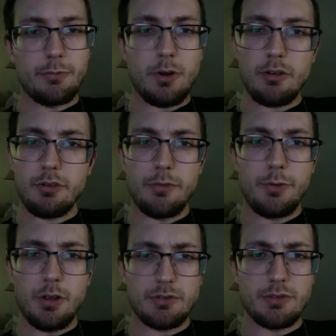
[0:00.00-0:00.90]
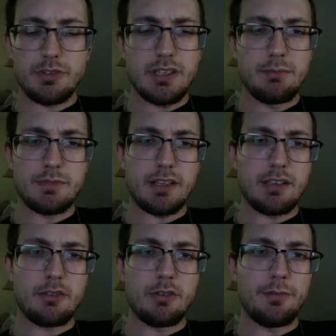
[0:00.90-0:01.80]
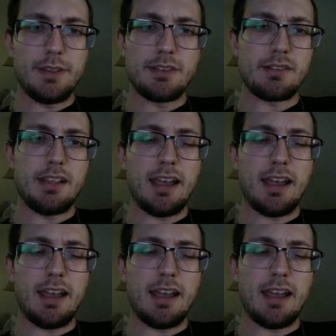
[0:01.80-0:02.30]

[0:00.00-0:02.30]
Rockruff also seems like it could have easily